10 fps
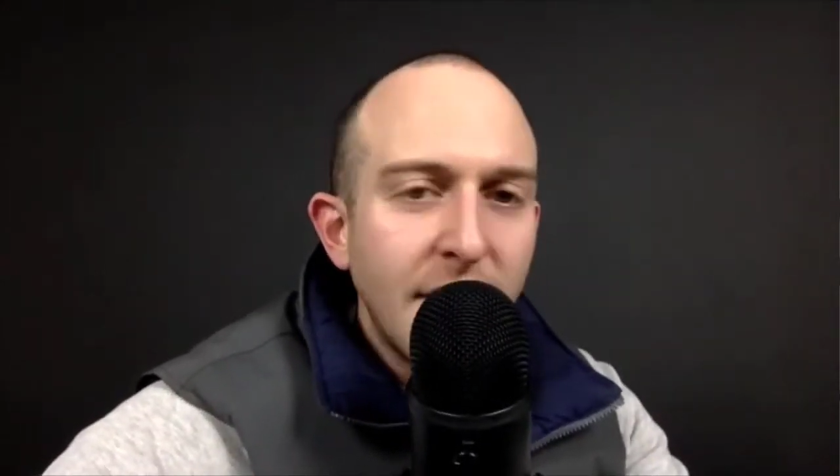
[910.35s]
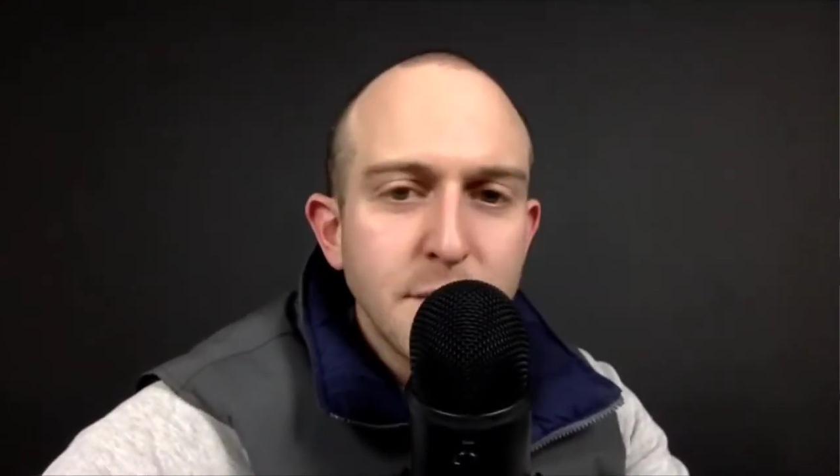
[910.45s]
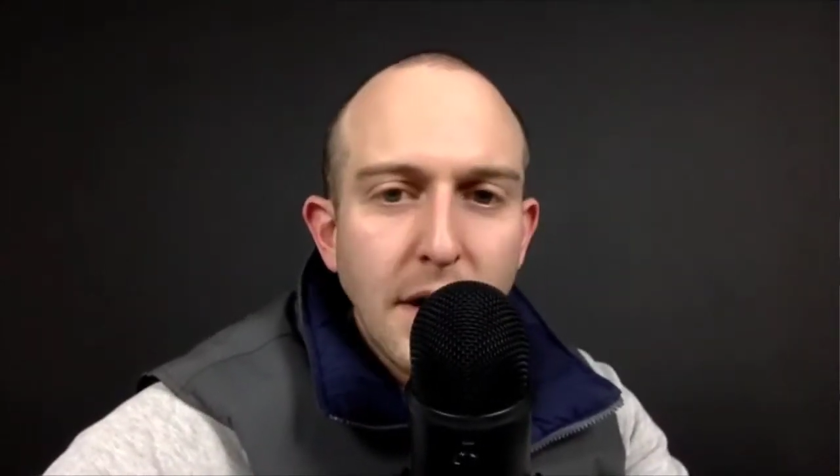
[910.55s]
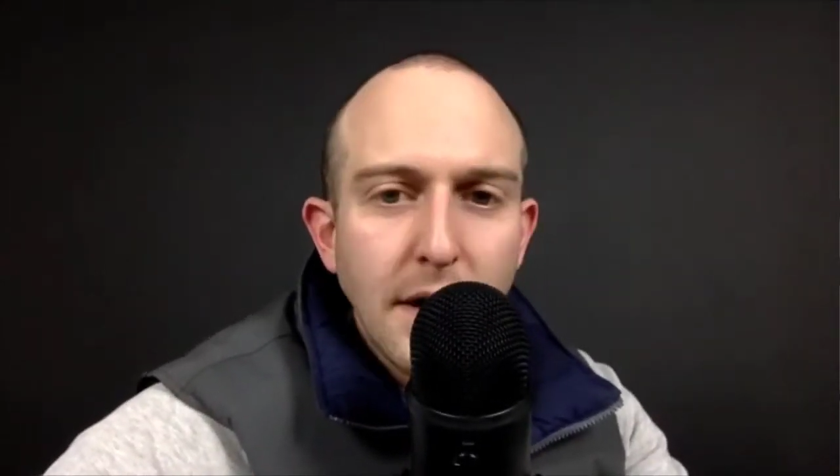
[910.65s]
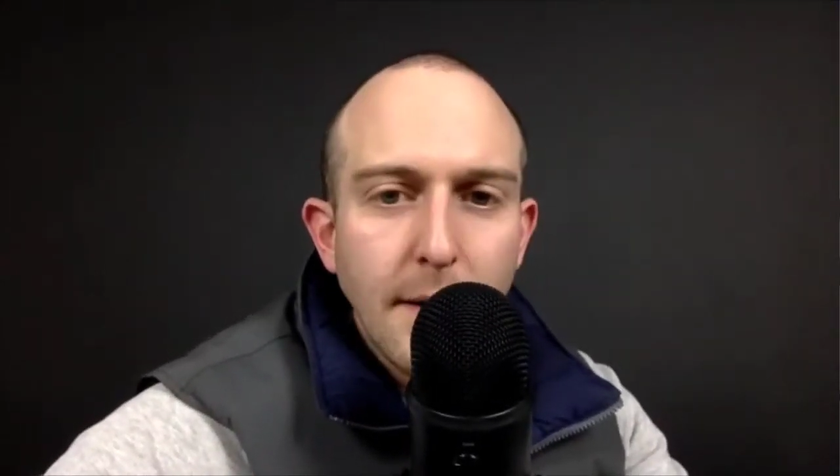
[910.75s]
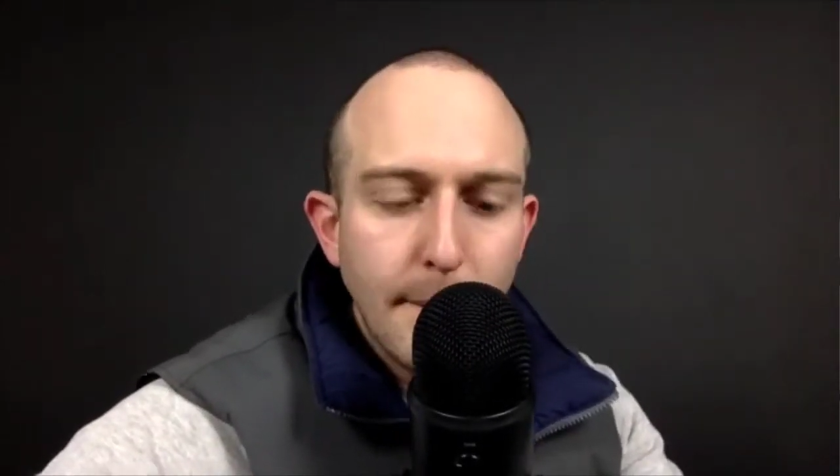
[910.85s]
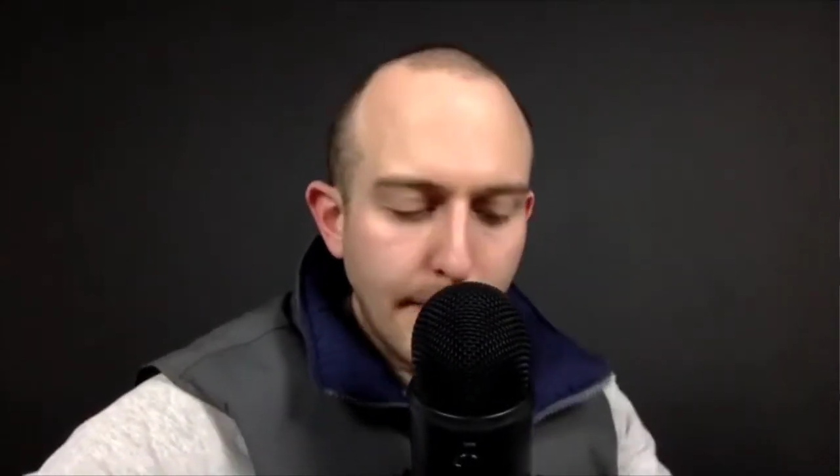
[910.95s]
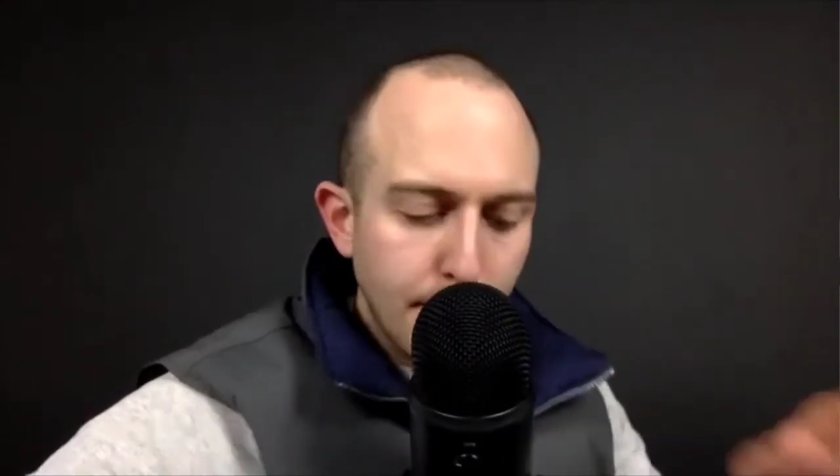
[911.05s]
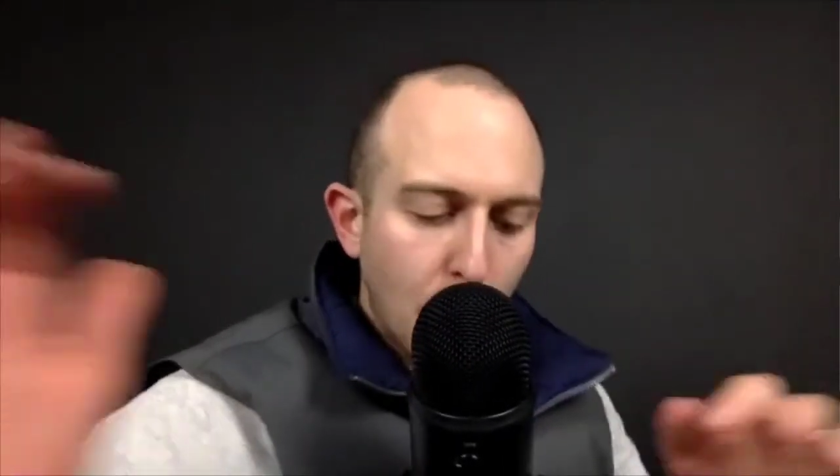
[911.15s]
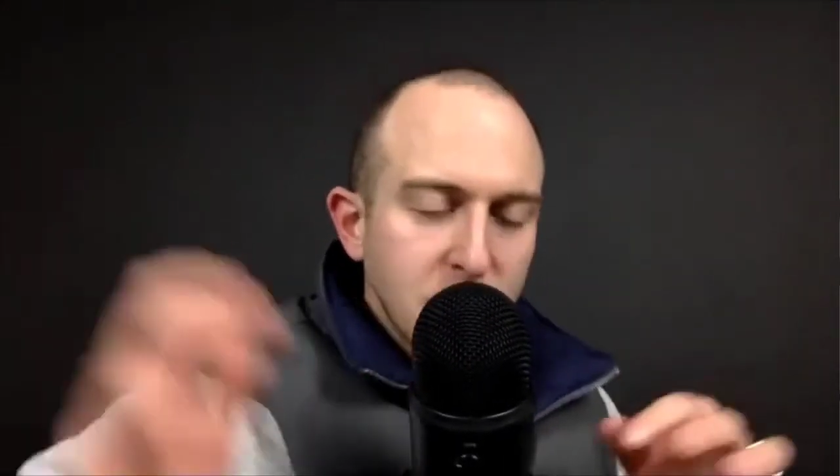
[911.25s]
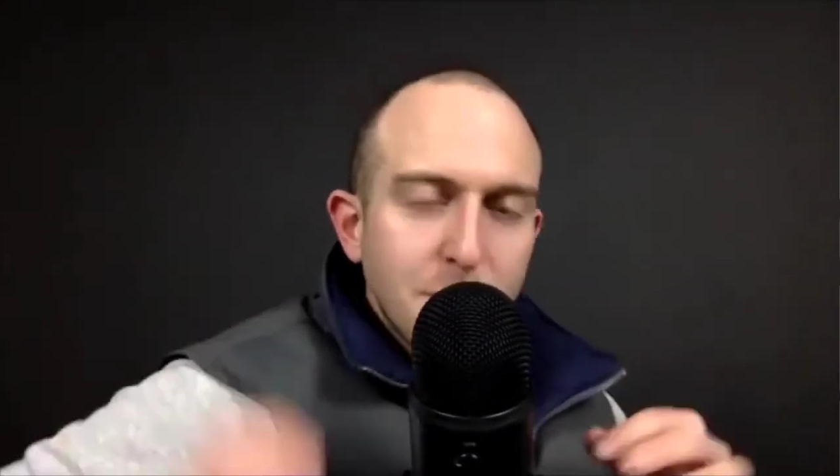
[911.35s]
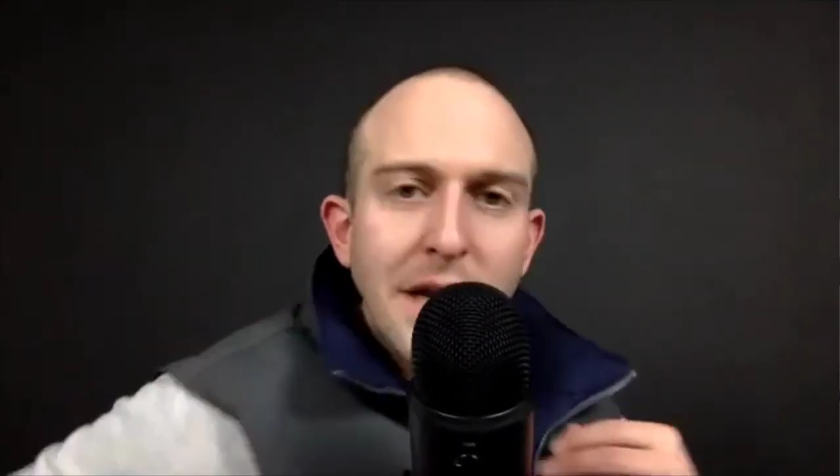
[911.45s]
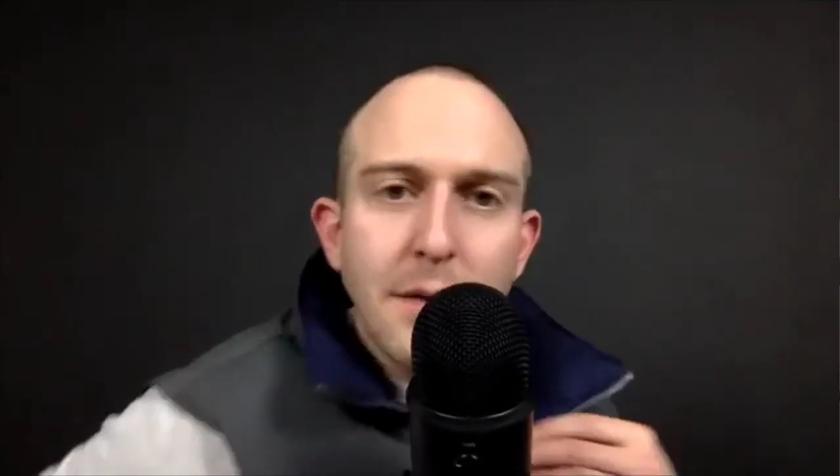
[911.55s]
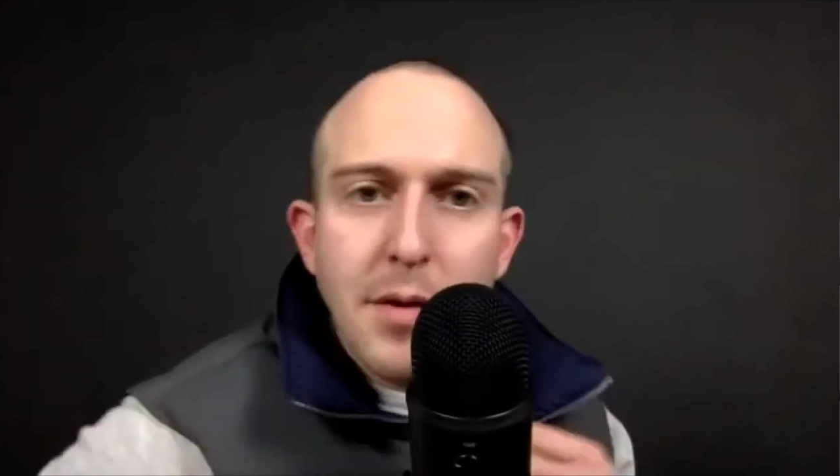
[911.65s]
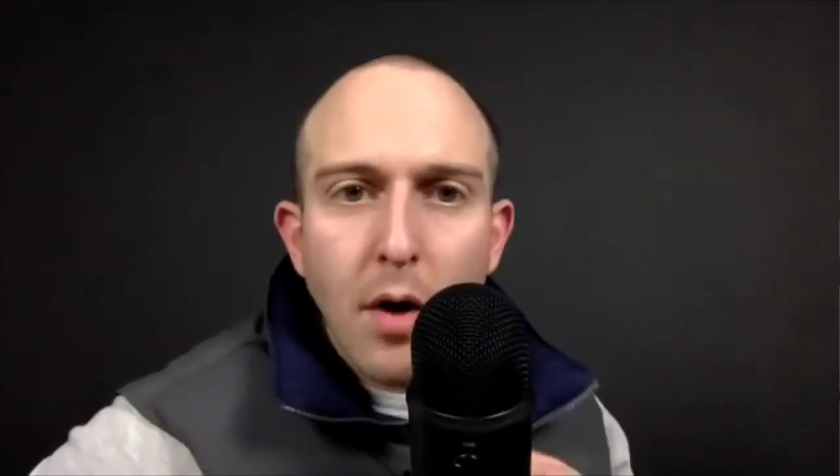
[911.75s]
but most
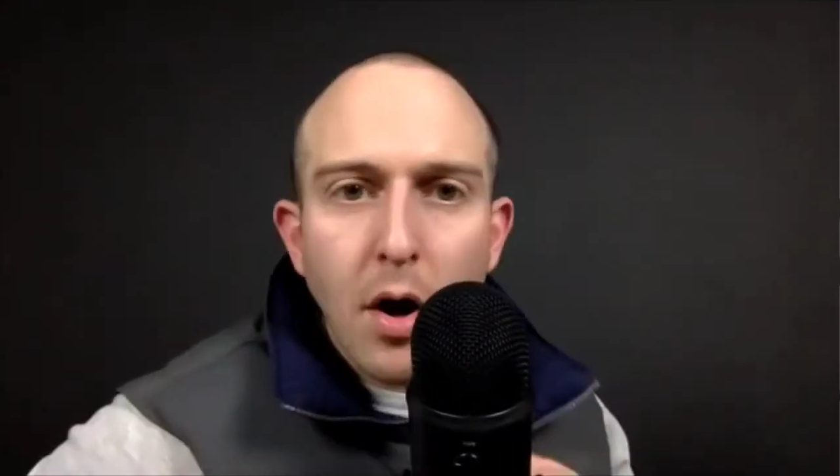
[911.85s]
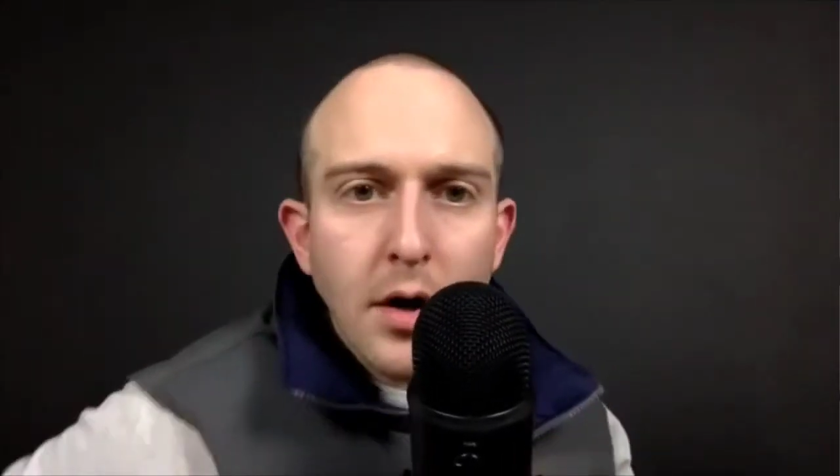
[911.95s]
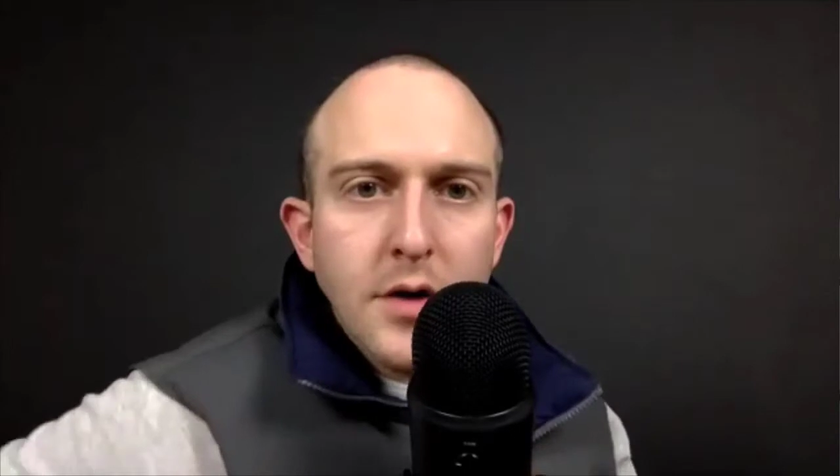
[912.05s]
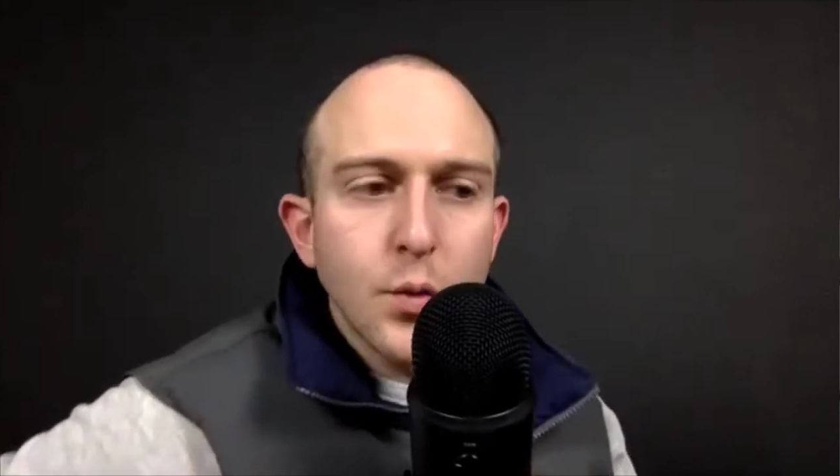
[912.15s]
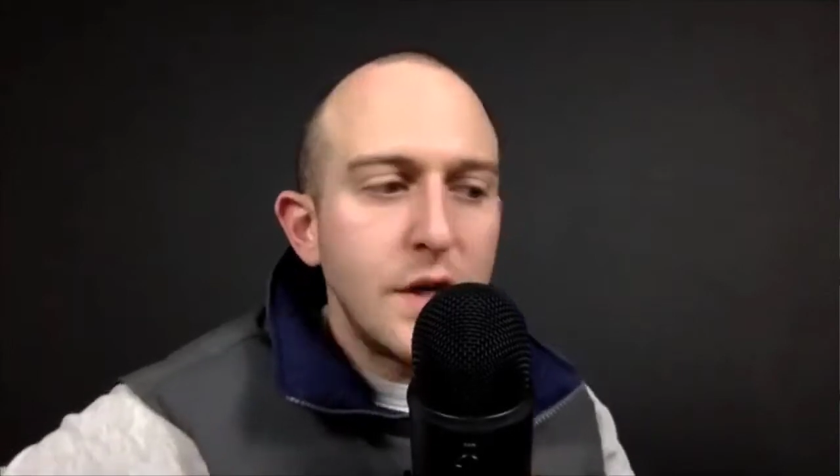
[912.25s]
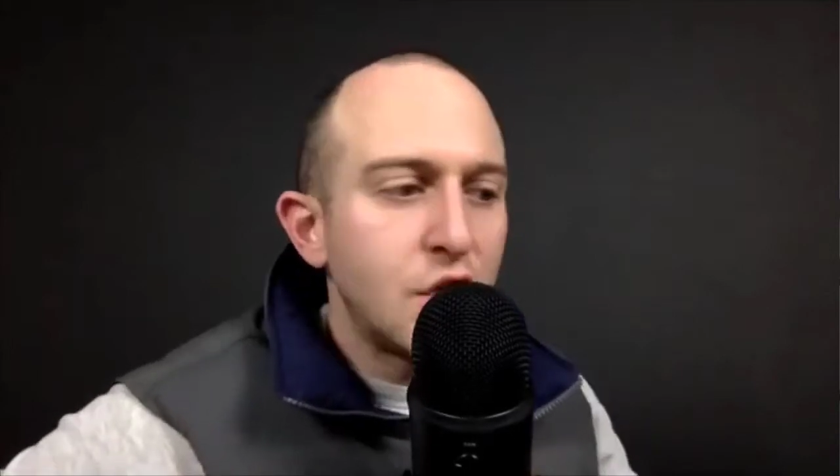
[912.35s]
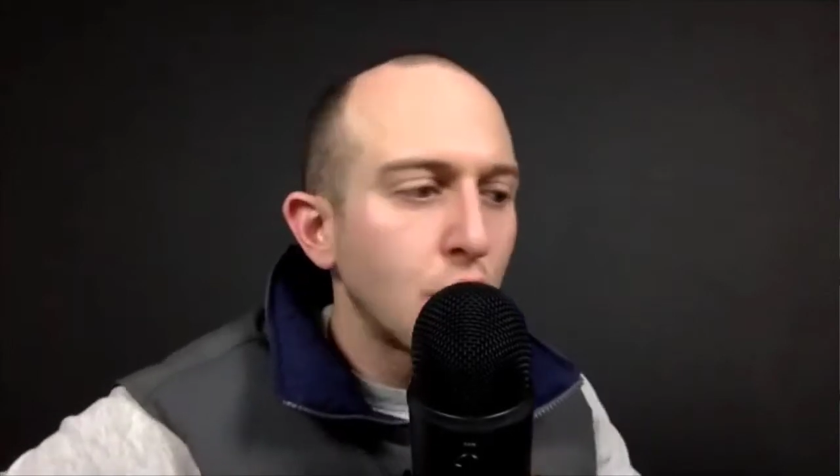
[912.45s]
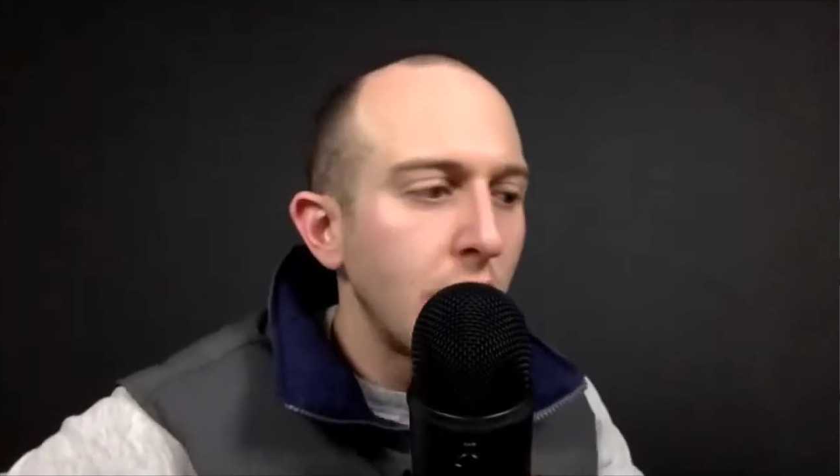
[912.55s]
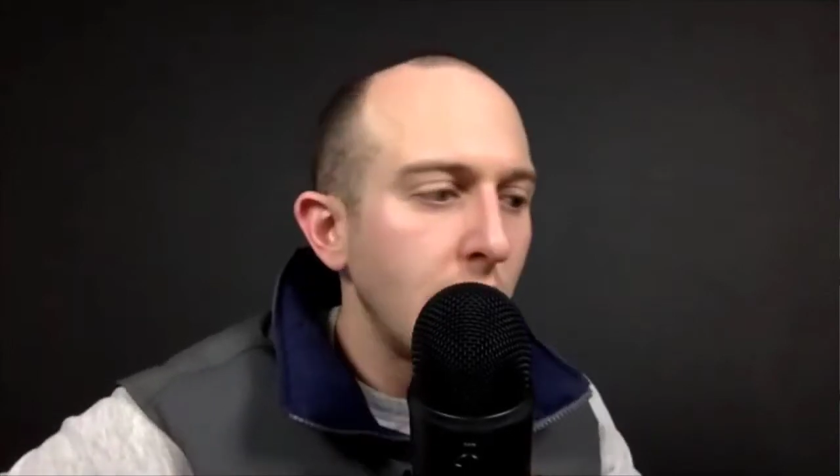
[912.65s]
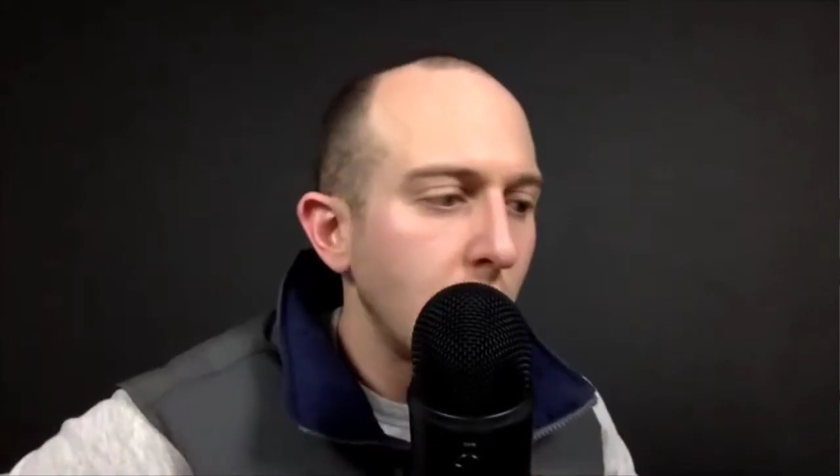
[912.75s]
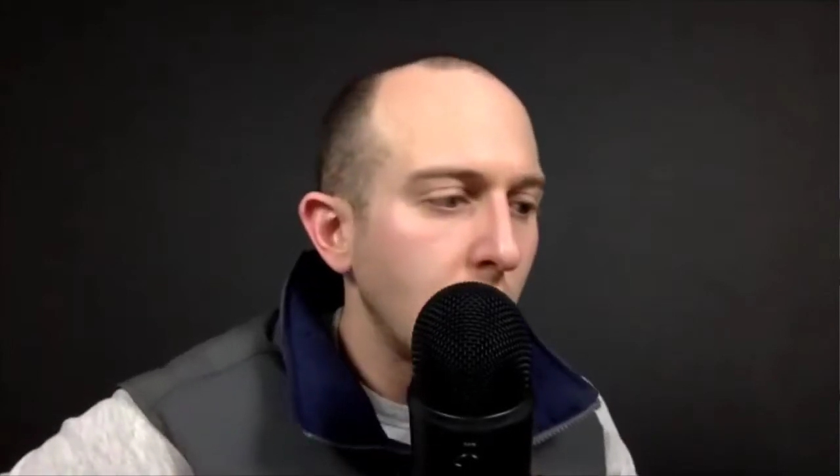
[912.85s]
B2B marketers, we treat